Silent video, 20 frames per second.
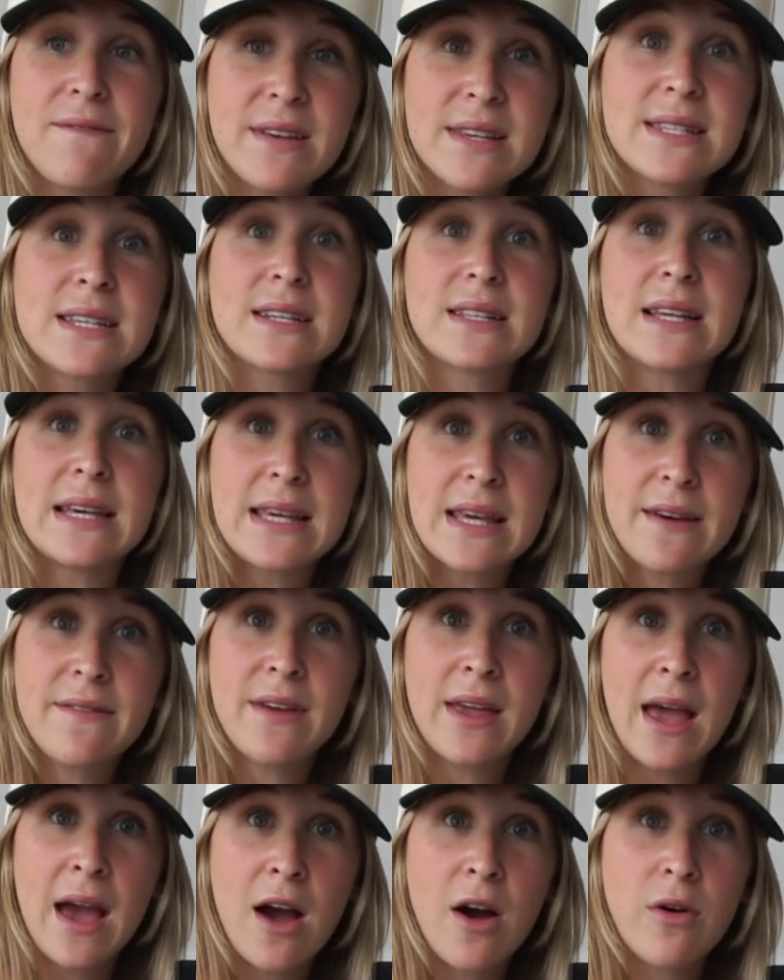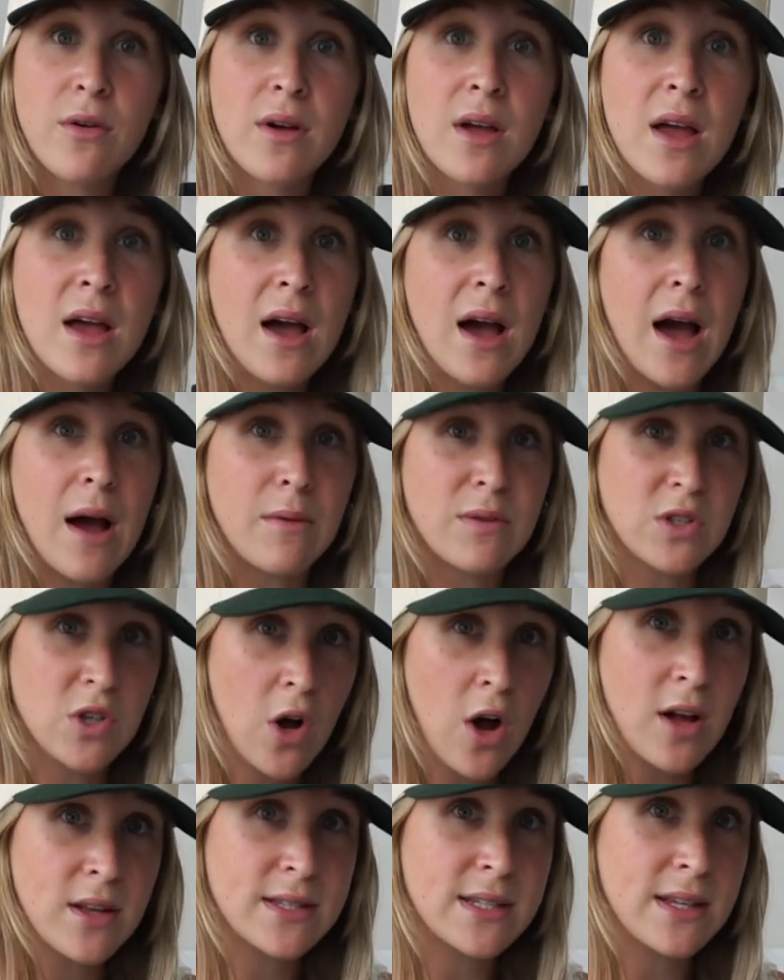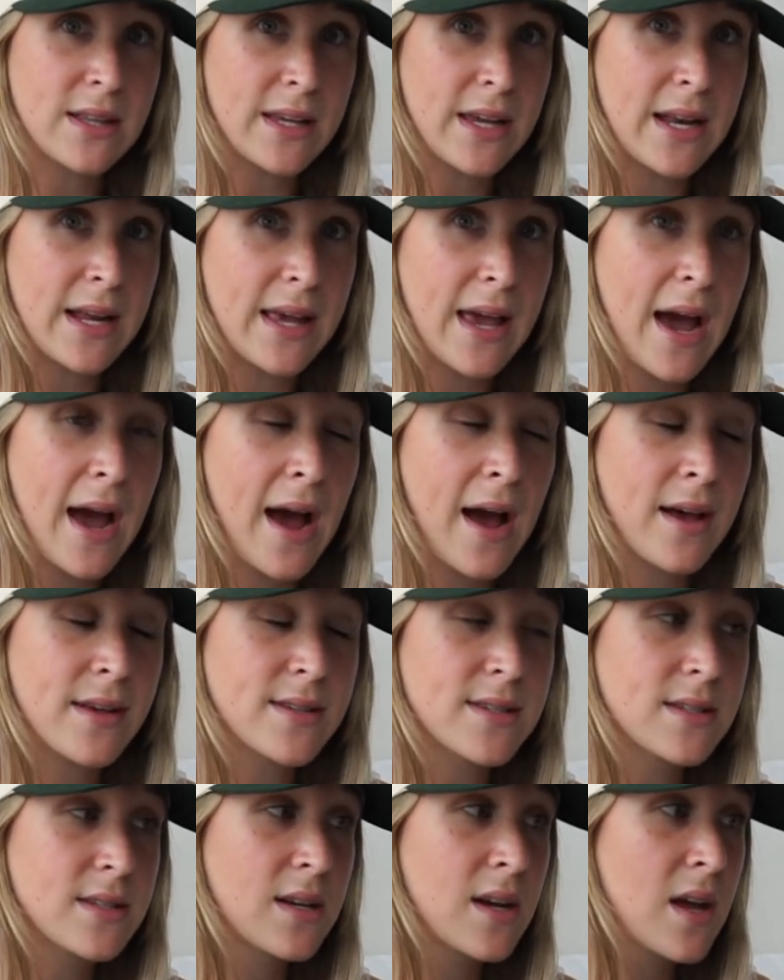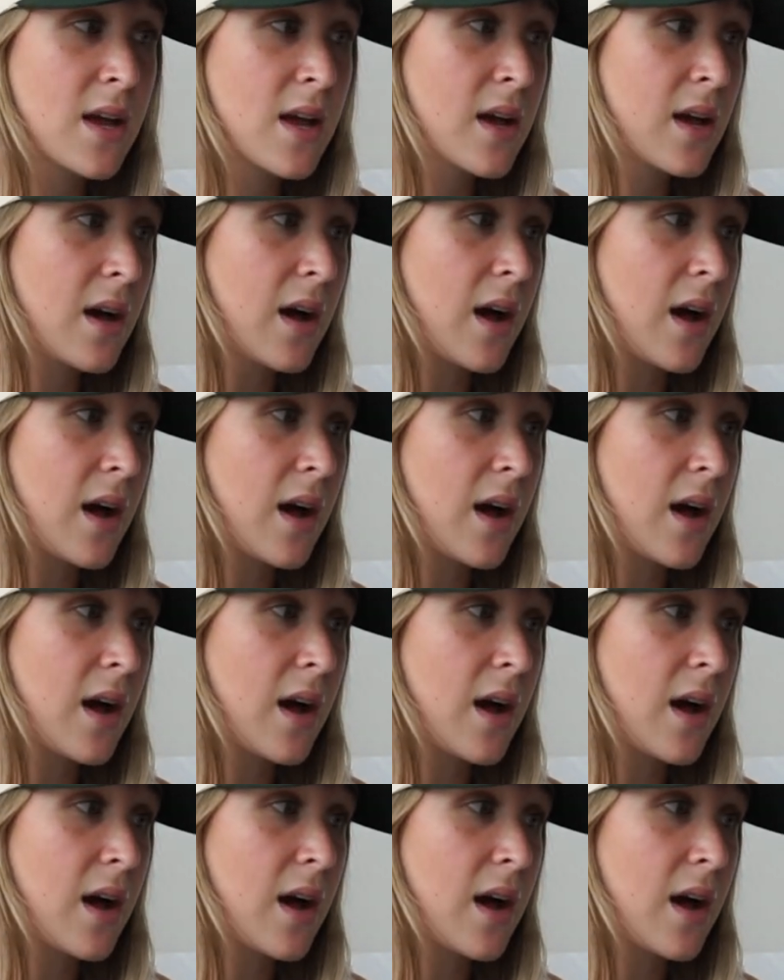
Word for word: physically giving out. I was constantly in a cast